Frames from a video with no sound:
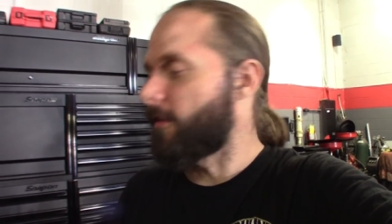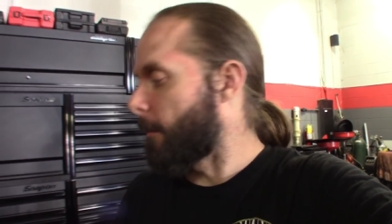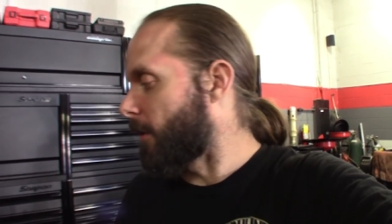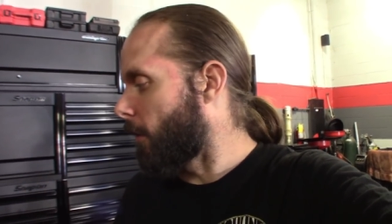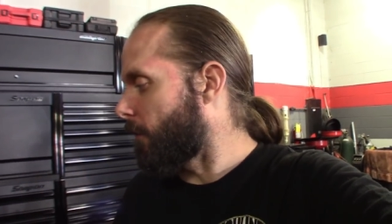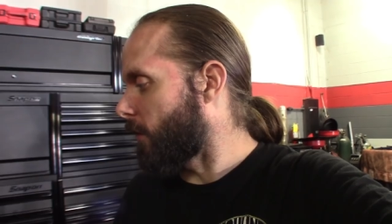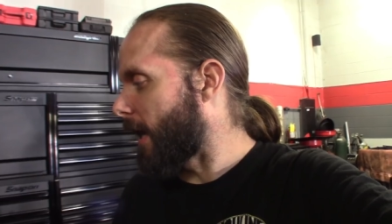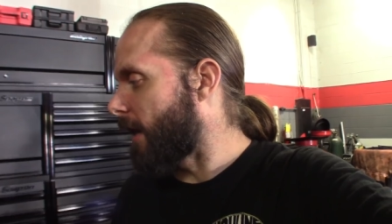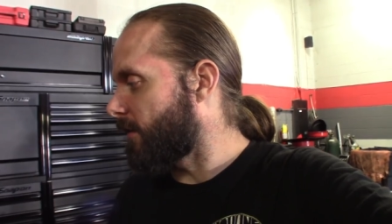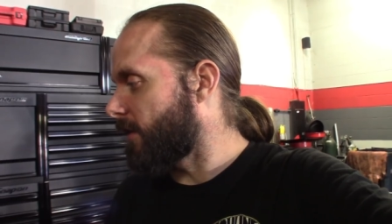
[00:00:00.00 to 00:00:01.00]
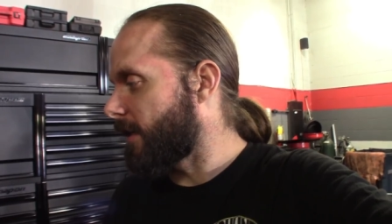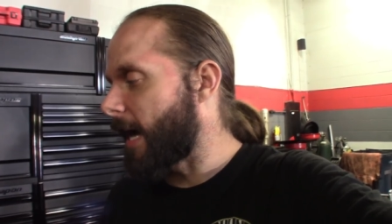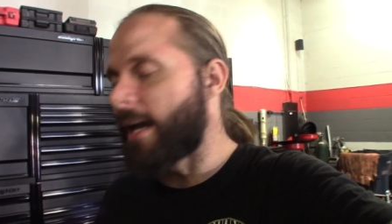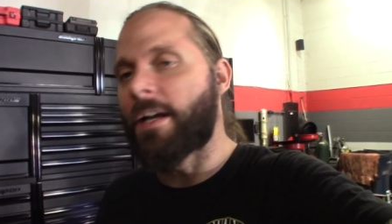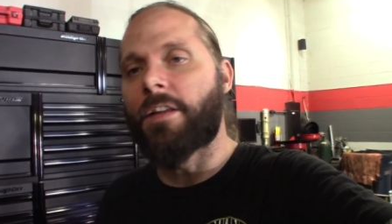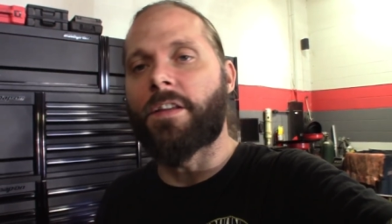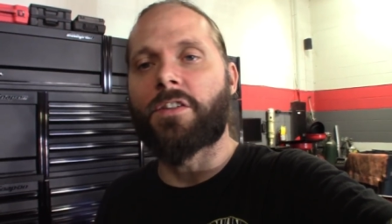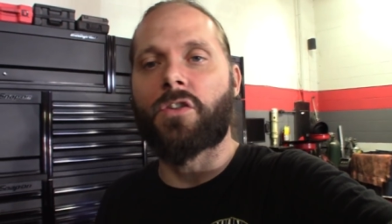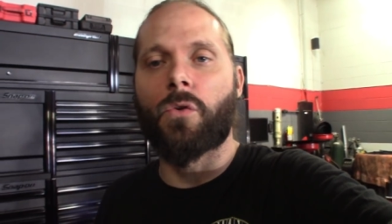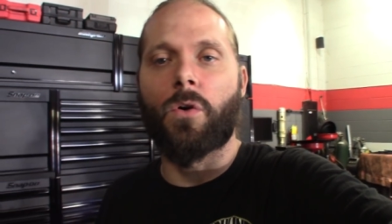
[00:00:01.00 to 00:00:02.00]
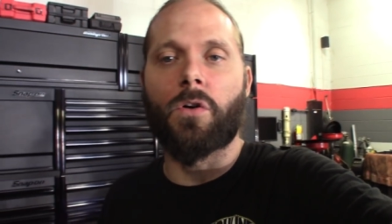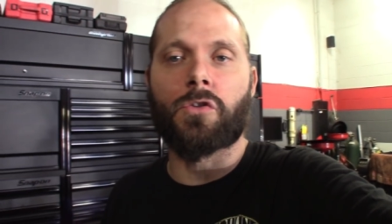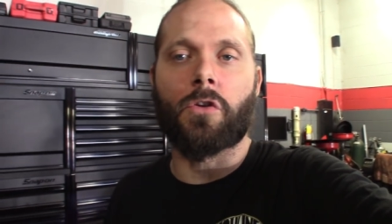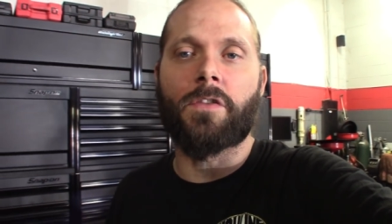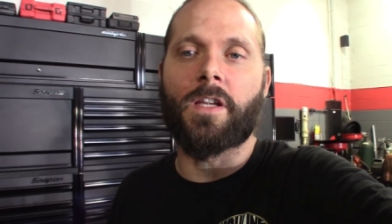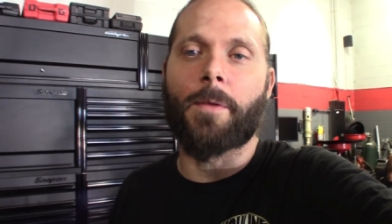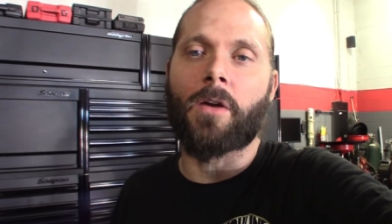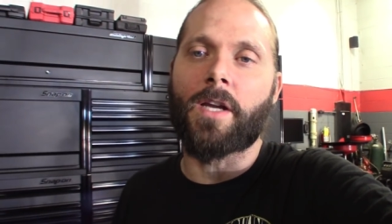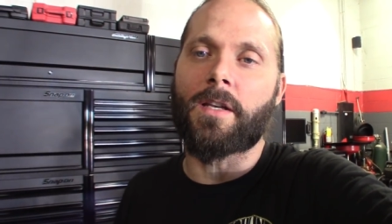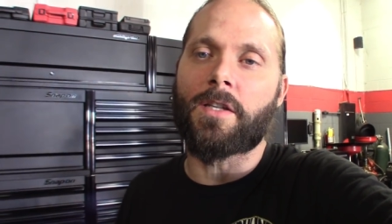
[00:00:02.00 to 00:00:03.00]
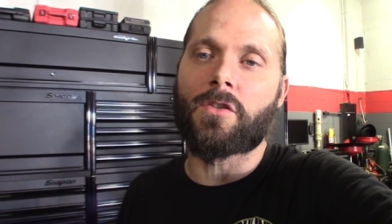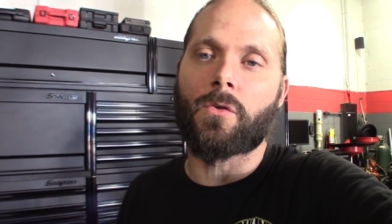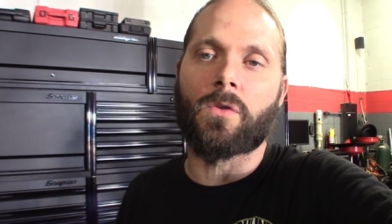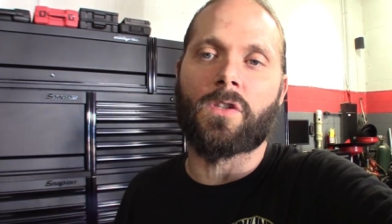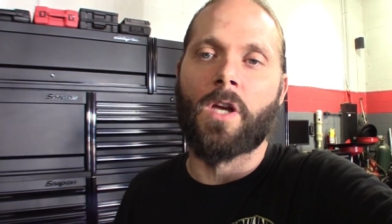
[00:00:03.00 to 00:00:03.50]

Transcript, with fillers: Let me know if you guys got any of these tools or thinking about getting these tools.